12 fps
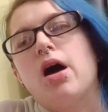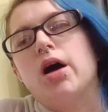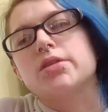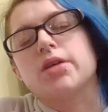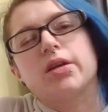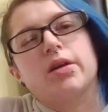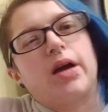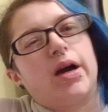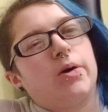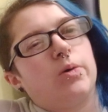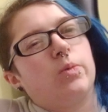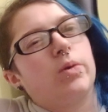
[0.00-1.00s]
I don't know
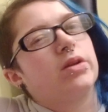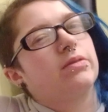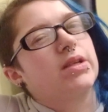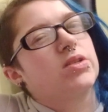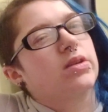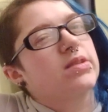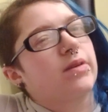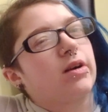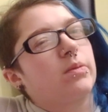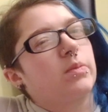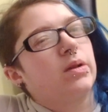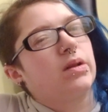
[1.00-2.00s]
how wonderfully
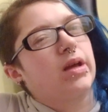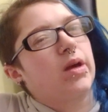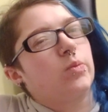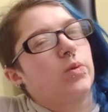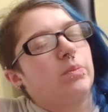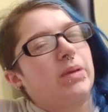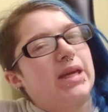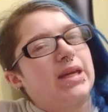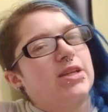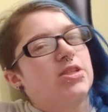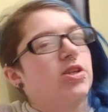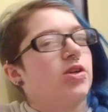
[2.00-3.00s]
transferable it will
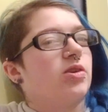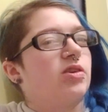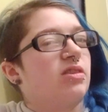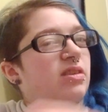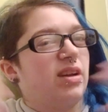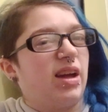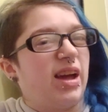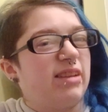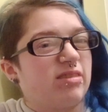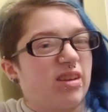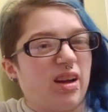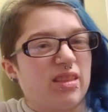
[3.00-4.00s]
be to
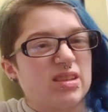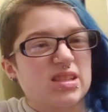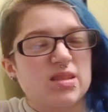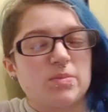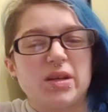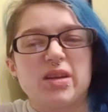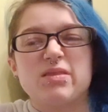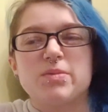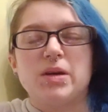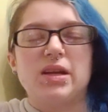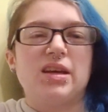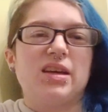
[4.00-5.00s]
every other discipline of
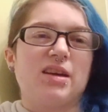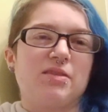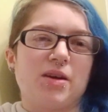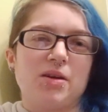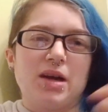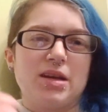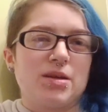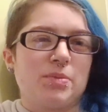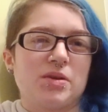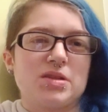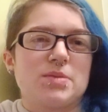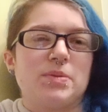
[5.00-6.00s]
spinning if I end up
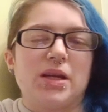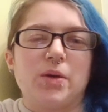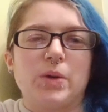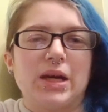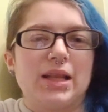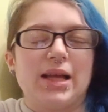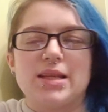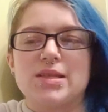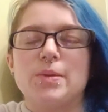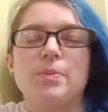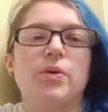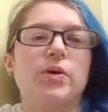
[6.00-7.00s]
on a spinning wheel at
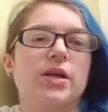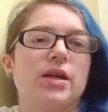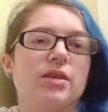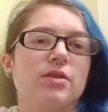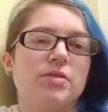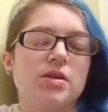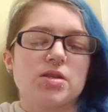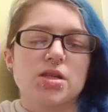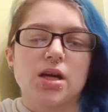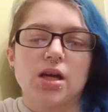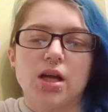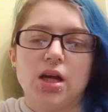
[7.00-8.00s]
some point in the
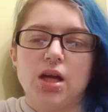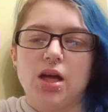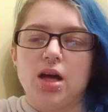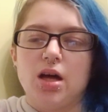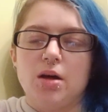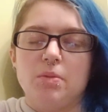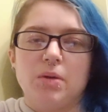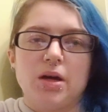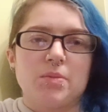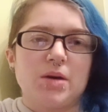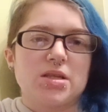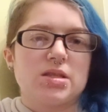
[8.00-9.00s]
future. I'd
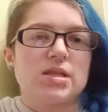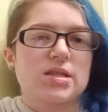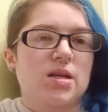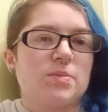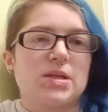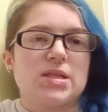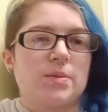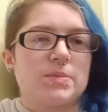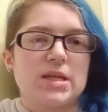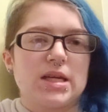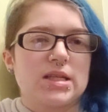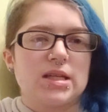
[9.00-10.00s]
imagine there's going to be some
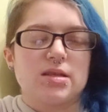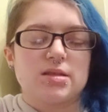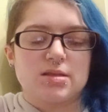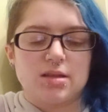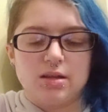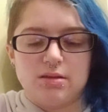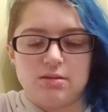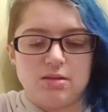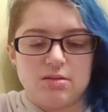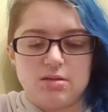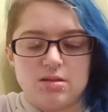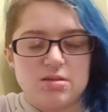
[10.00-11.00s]
techniques that
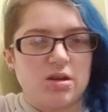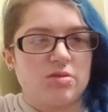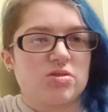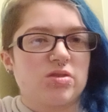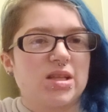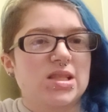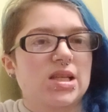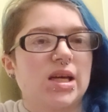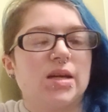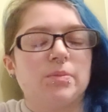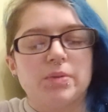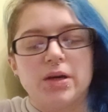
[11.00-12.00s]
don't
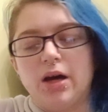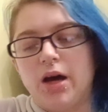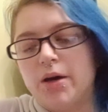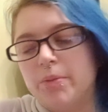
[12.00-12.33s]
translate, but